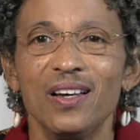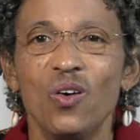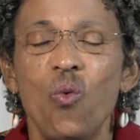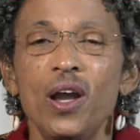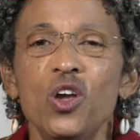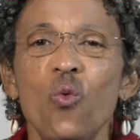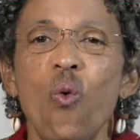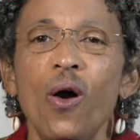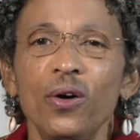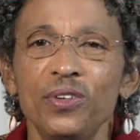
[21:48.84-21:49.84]
What do your
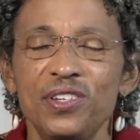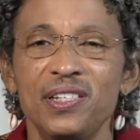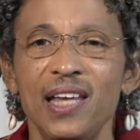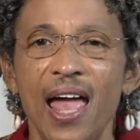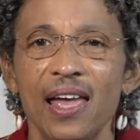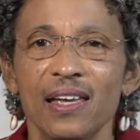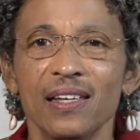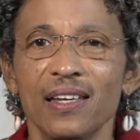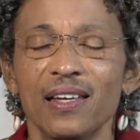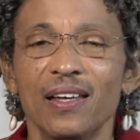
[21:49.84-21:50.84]
words say?
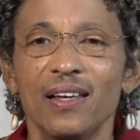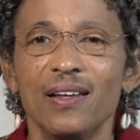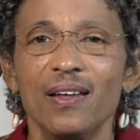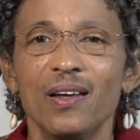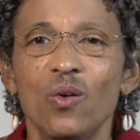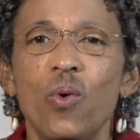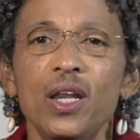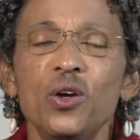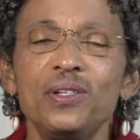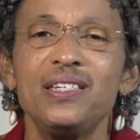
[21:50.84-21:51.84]
What
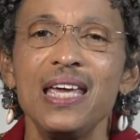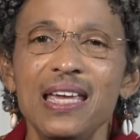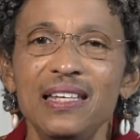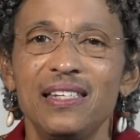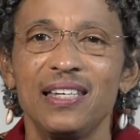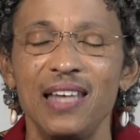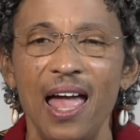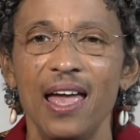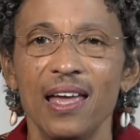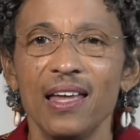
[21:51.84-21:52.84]
do your deeds
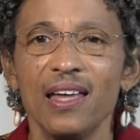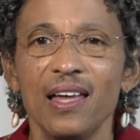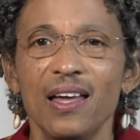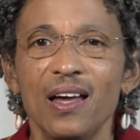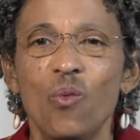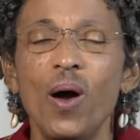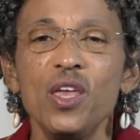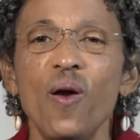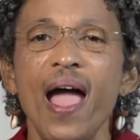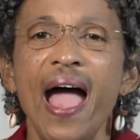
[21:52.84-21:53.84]
say? What do
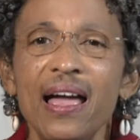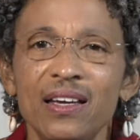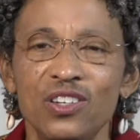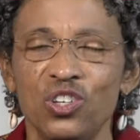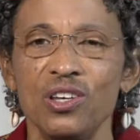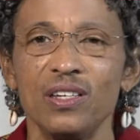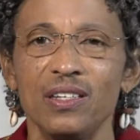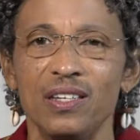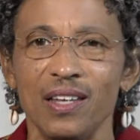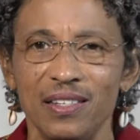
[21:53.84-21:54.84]
your
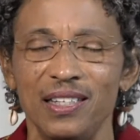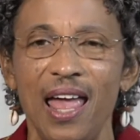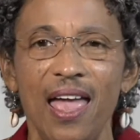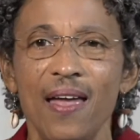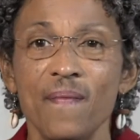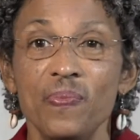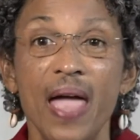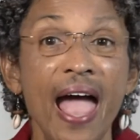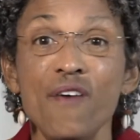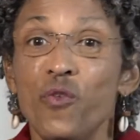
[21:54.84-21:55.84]
actions say?
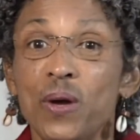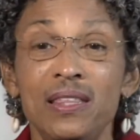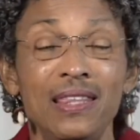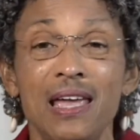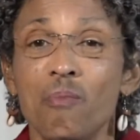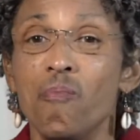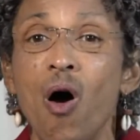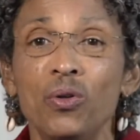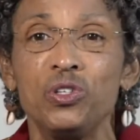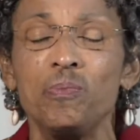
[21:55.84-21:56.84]
Everything
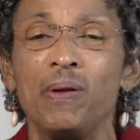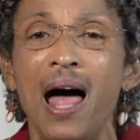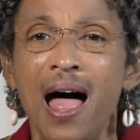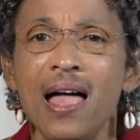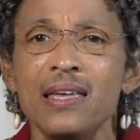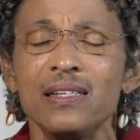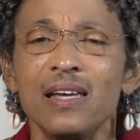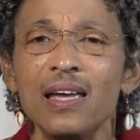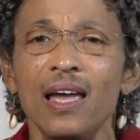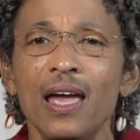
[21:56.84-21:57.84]
multiplies.
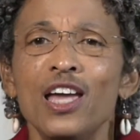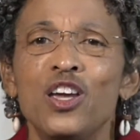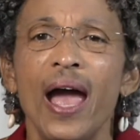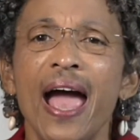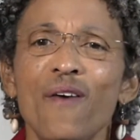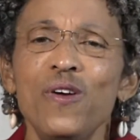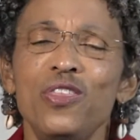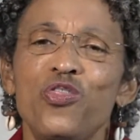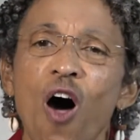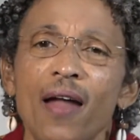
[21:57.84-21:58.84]
Your every
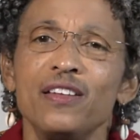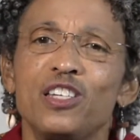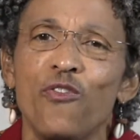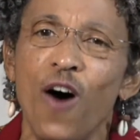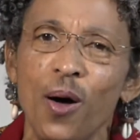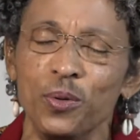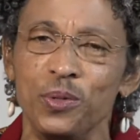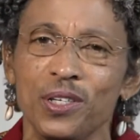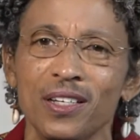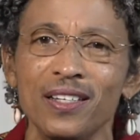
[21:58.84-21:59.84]
thought is a
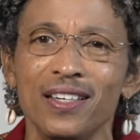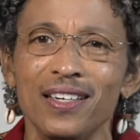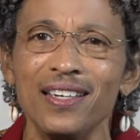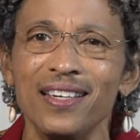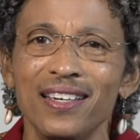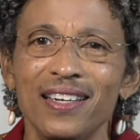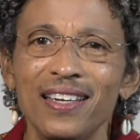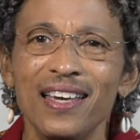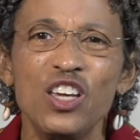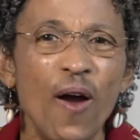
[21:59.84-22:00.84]
vote.
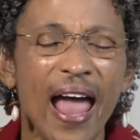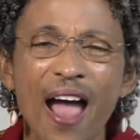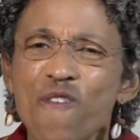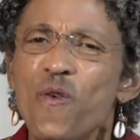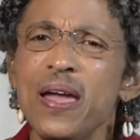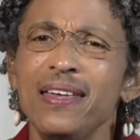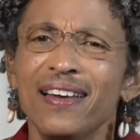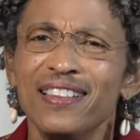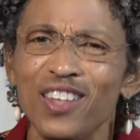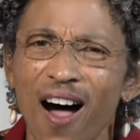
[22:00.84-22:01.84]
Your every
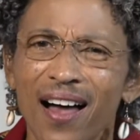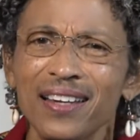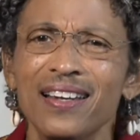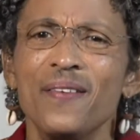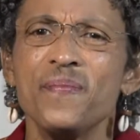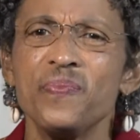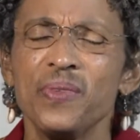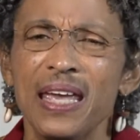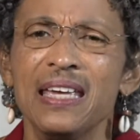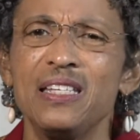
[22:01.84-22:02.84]
thought
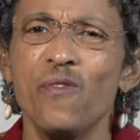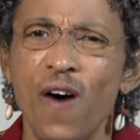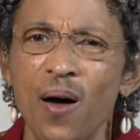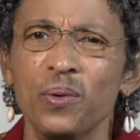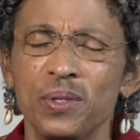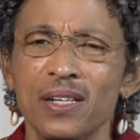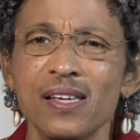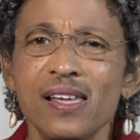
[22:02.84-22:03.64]
is a vote.